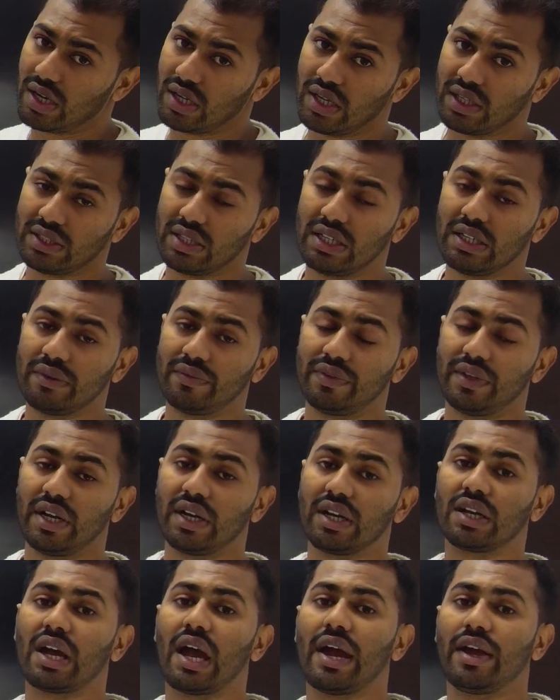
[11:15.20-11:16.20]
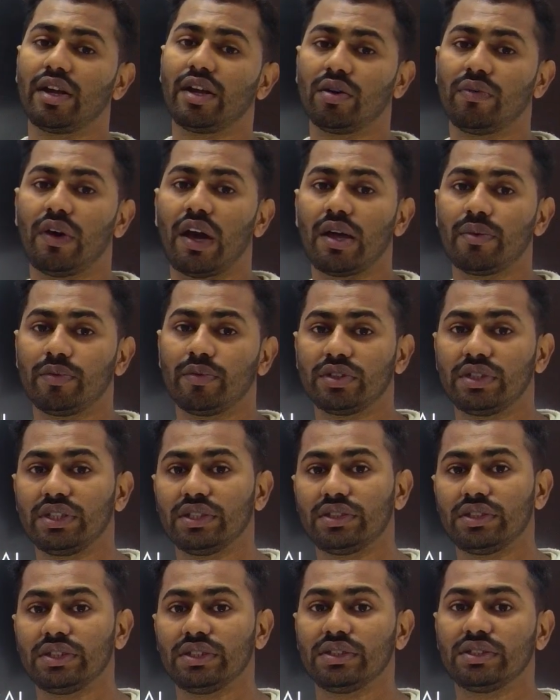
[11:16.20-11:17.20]
are the different kind of
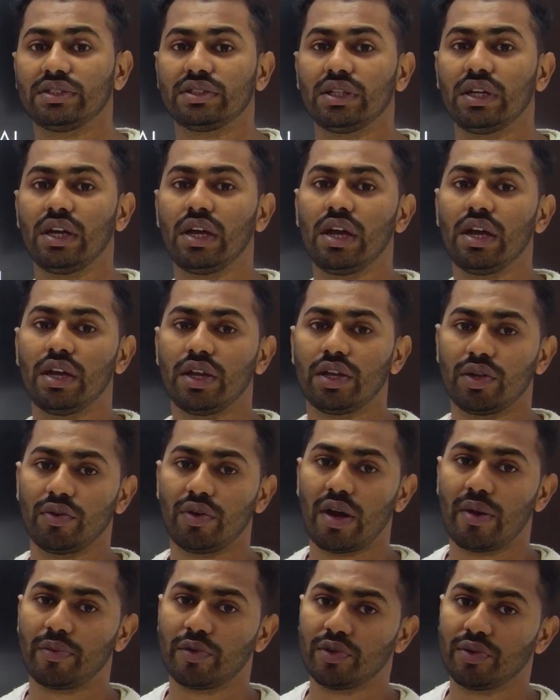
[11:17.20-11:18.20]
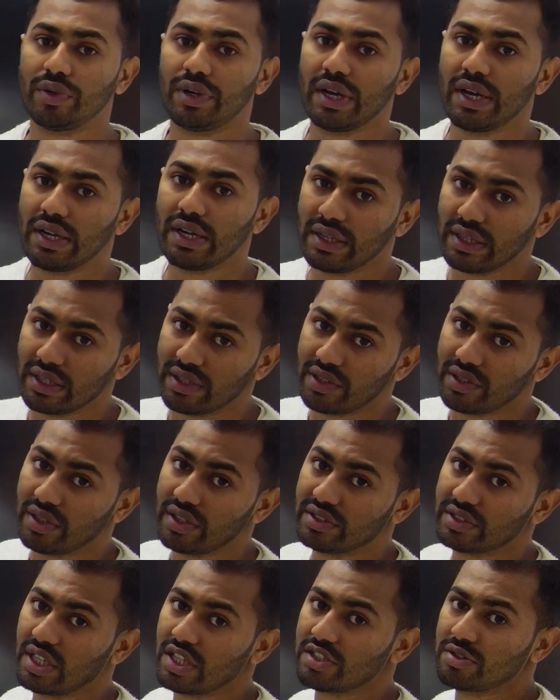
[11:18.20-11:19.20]
hypotheses you have to read in
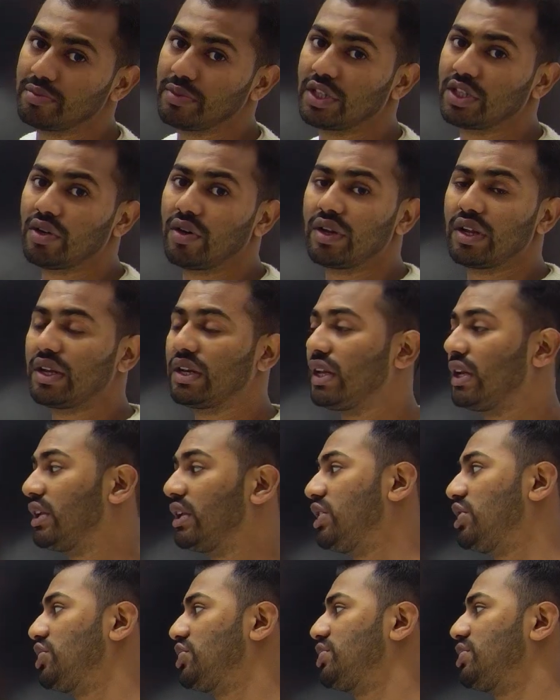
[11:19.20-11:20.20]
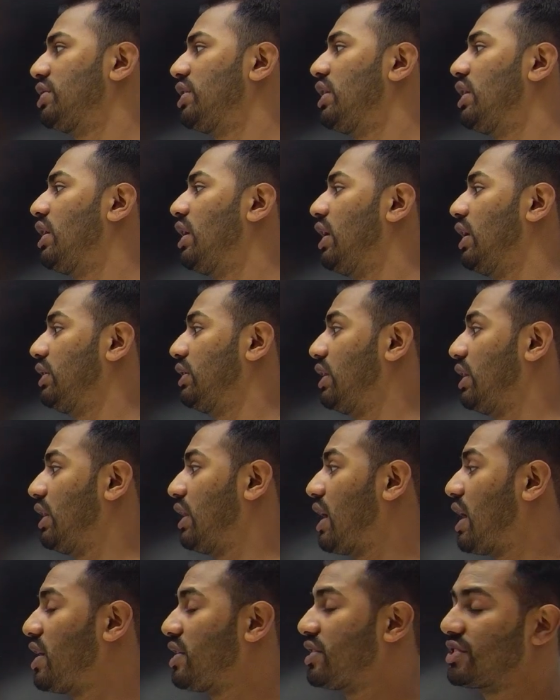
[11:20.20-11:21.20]
research method in English. The
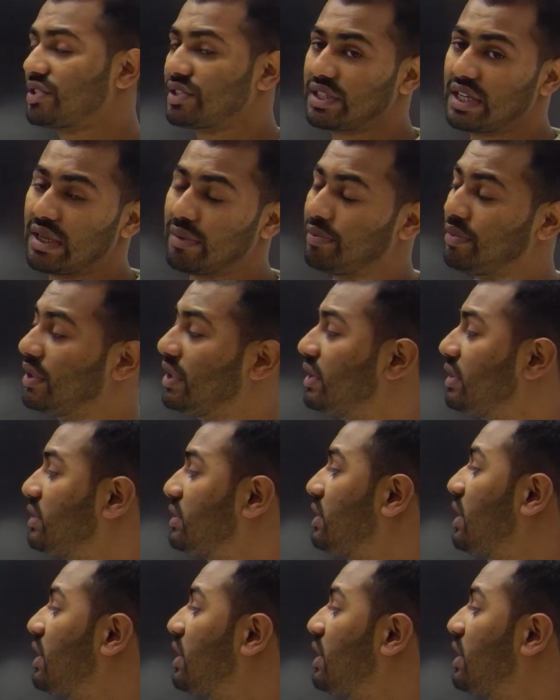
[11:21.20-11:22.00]
last step is